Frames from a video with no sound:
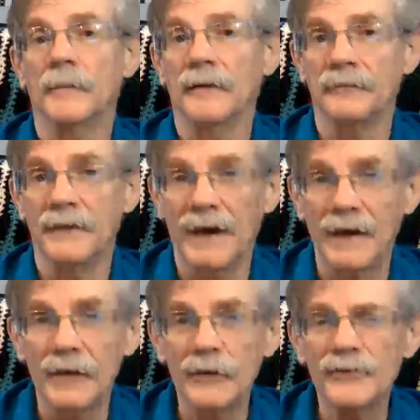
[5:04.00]
a
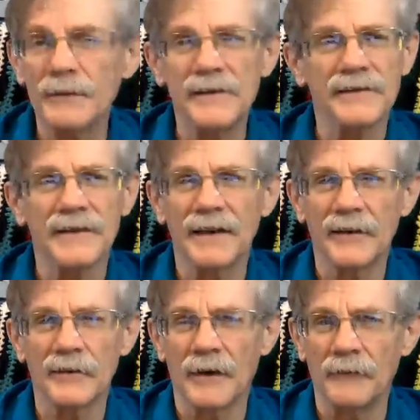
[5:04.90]
value speech. It's not
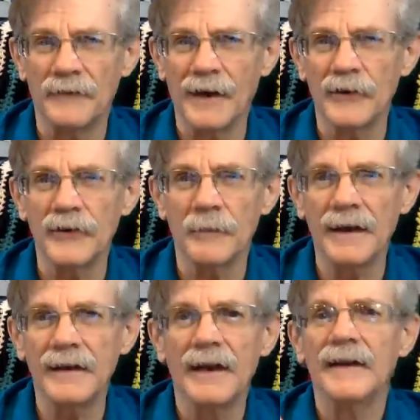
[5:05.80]
a value
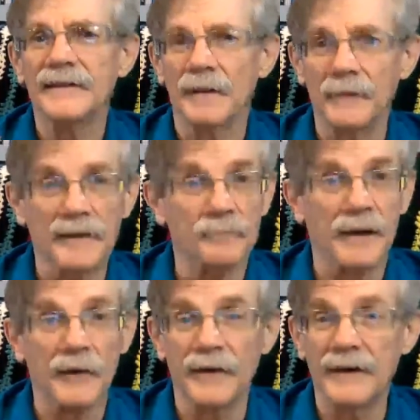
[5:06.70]
debate. Something is
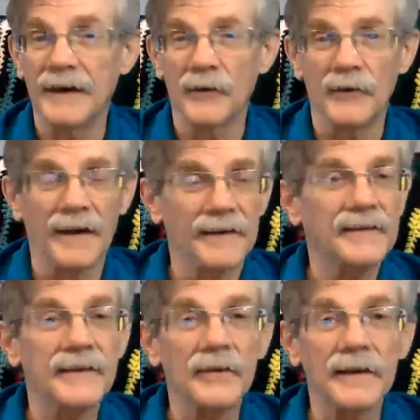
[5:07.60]
better than the other, not
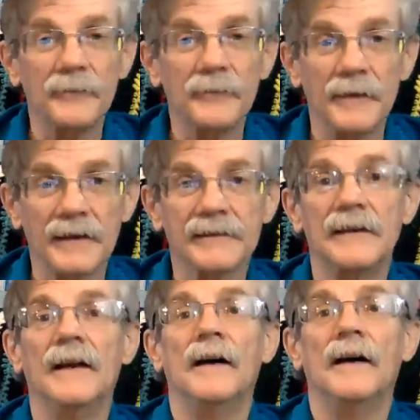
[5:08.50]
necessarily a
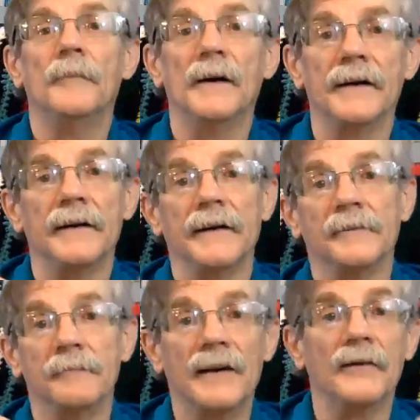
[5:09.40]
fix, but it
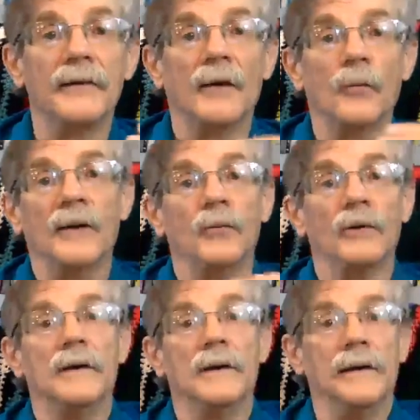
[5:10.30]
is better that we
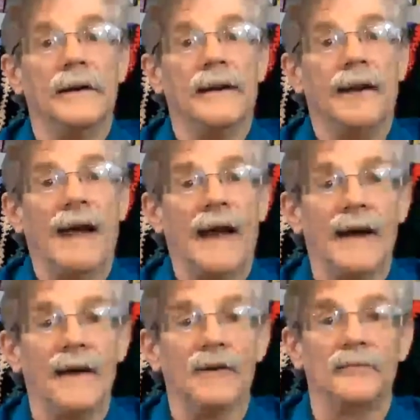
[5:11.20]
would
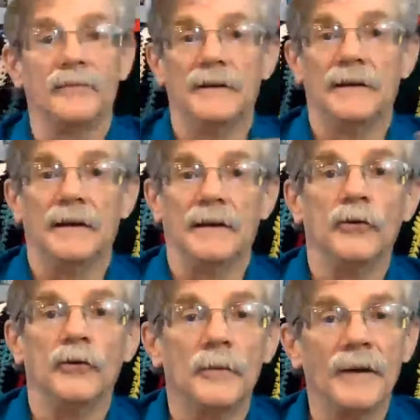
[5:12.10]
have
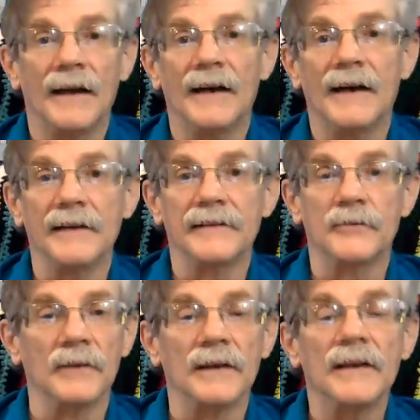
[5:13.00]

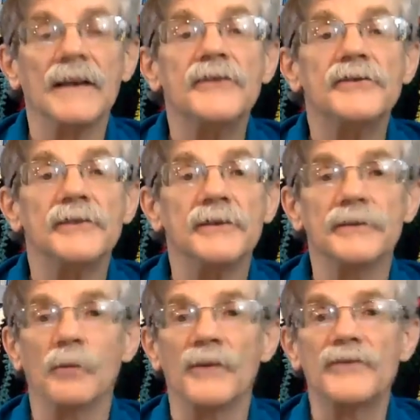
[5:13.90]
normalized
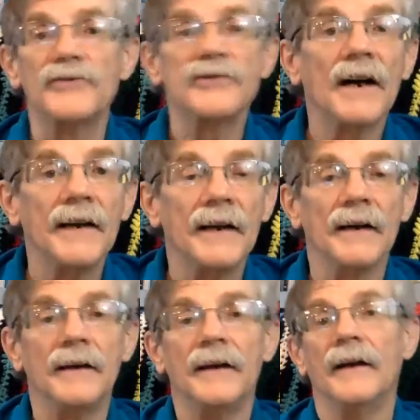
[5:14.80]
relations with
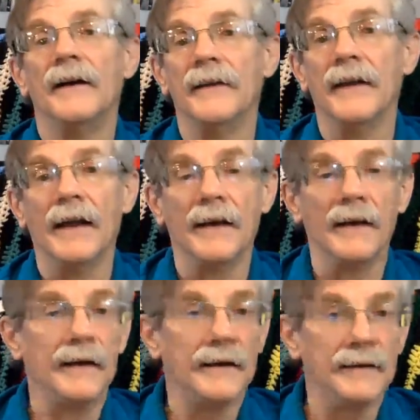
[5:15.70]
China than
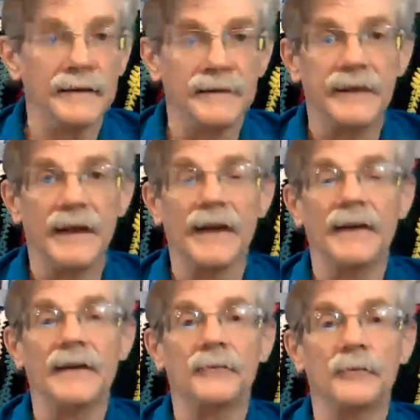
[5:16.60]
it is
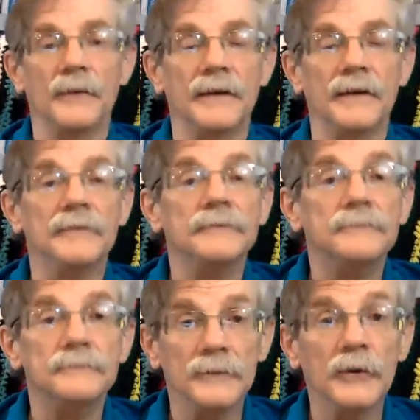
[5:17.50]
that if we
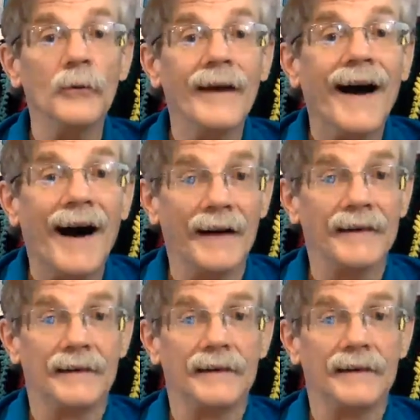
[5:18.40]
do not